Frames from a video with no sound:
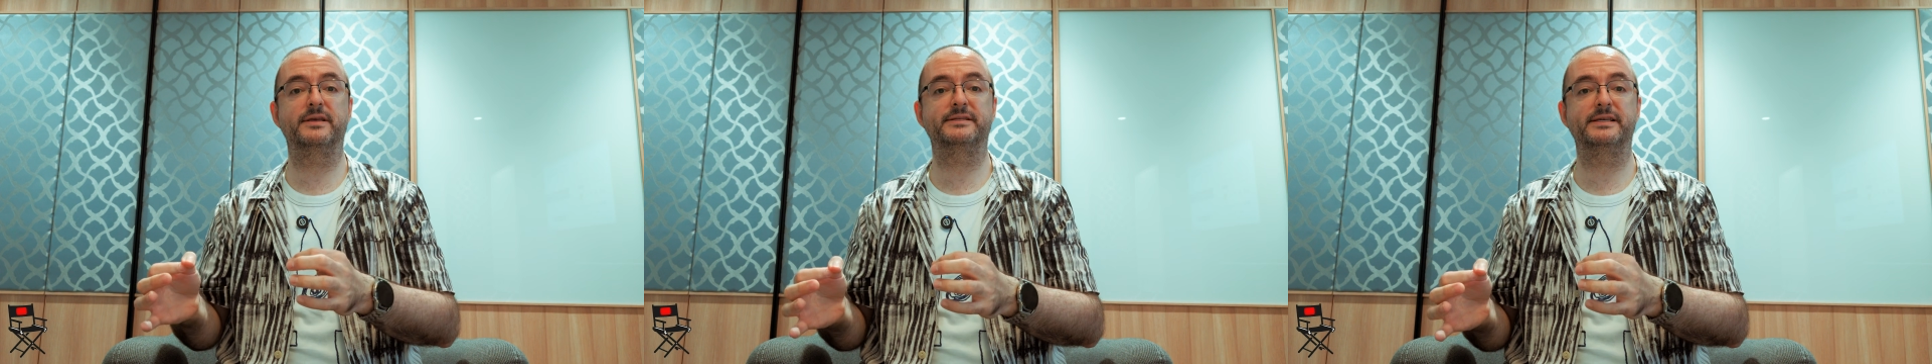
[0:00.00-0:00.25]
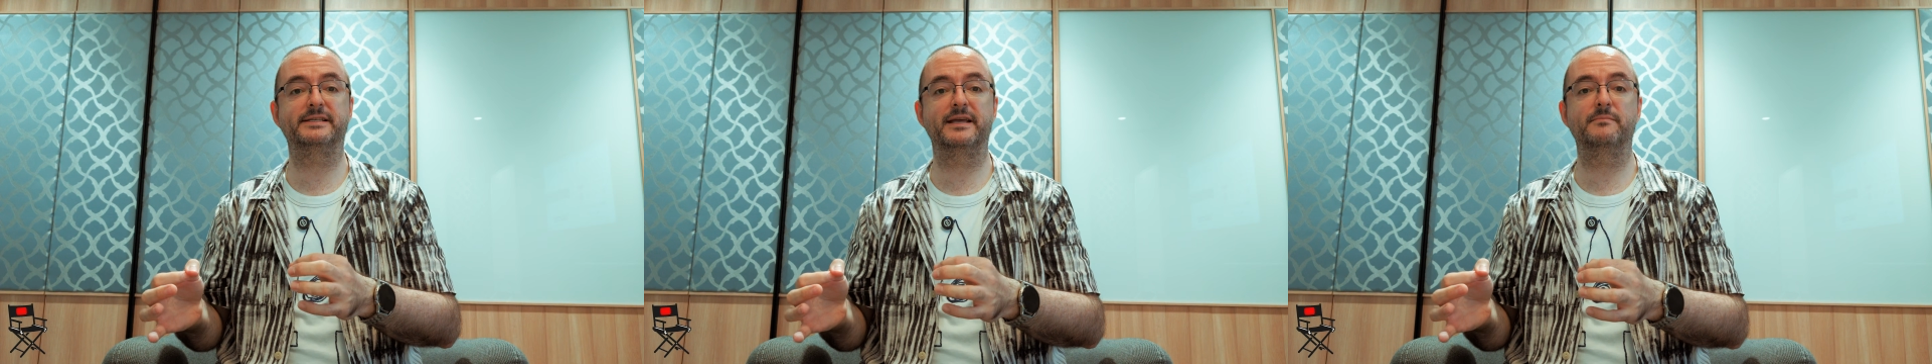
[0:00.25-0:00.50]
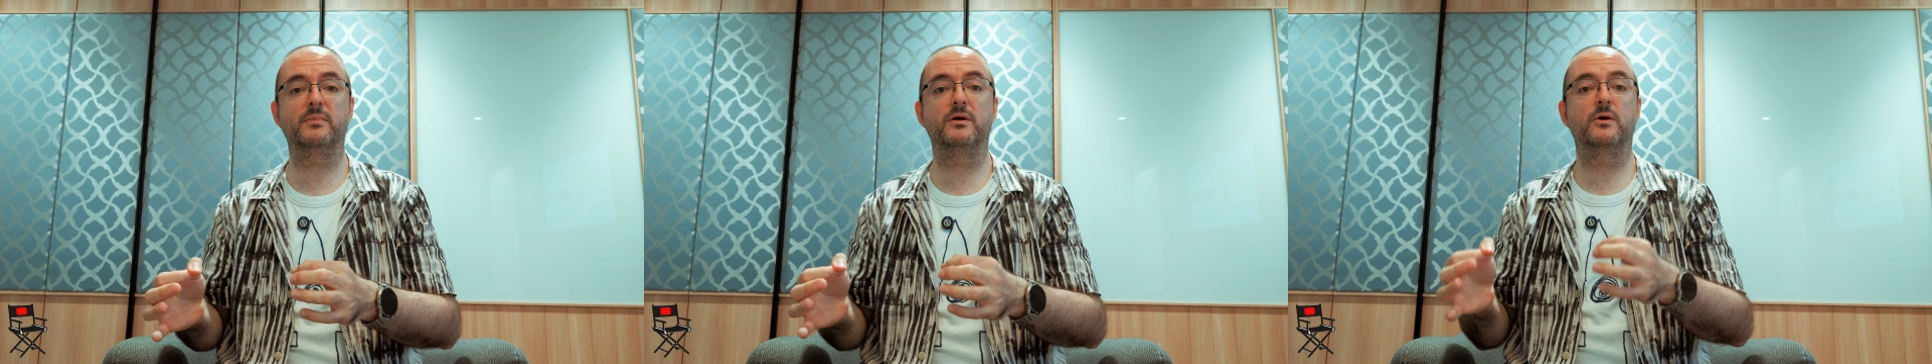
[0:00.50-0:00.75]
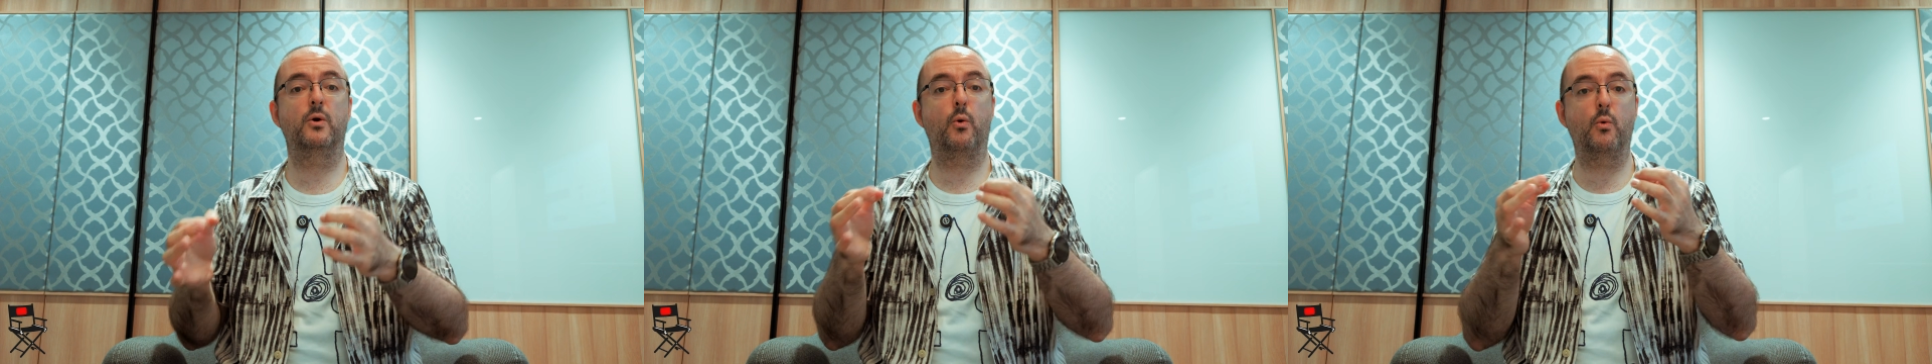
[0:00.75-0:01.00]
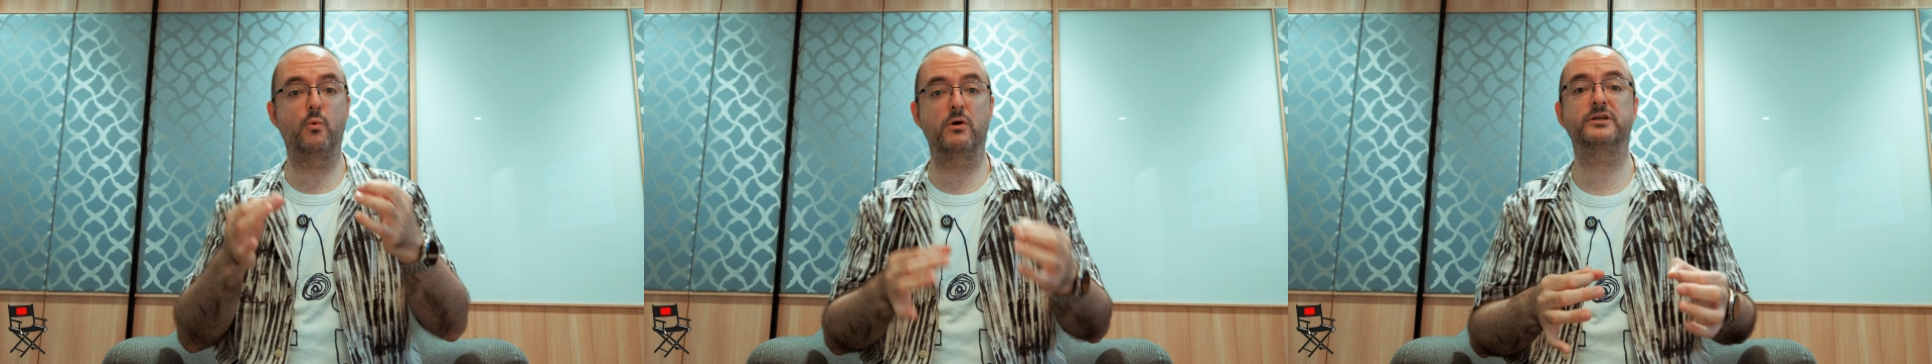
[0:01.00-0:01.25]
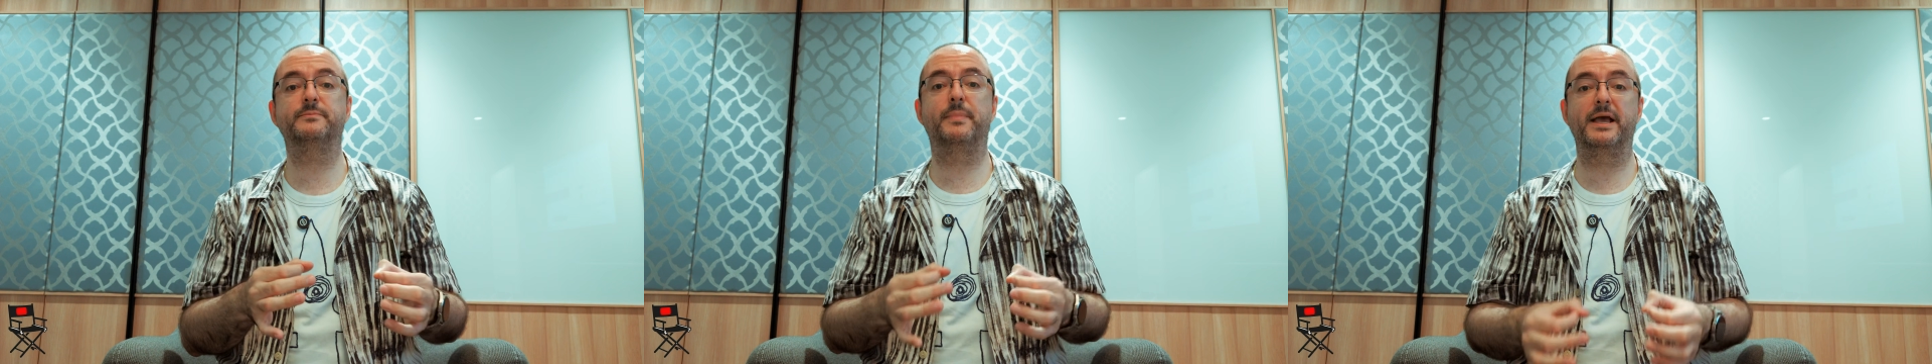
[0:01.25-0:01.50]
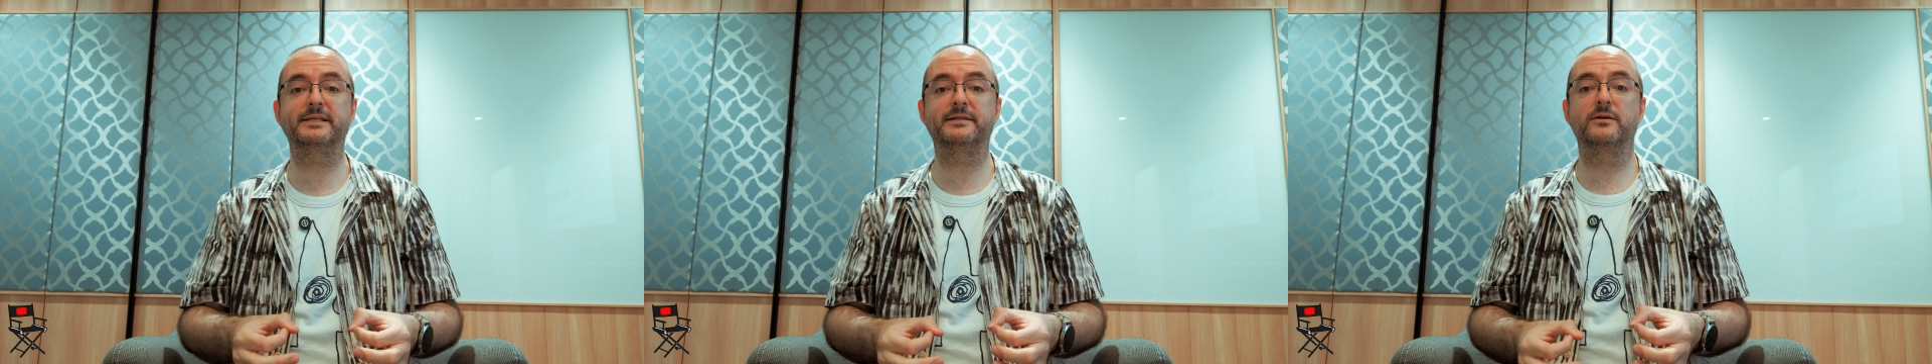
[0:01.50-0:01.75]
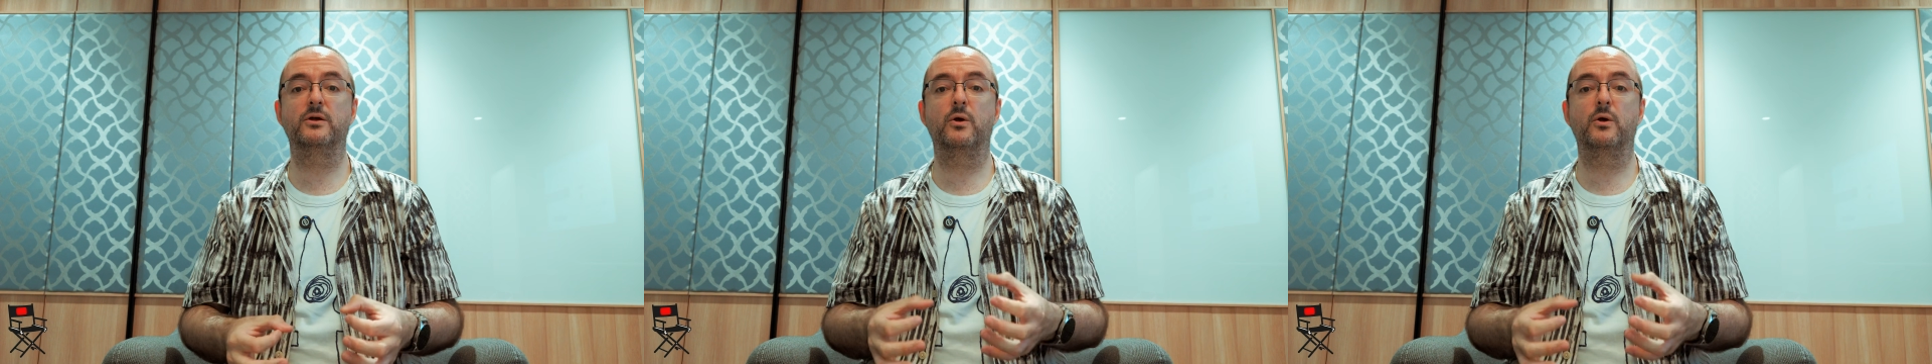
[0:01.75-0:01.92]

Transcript: system works best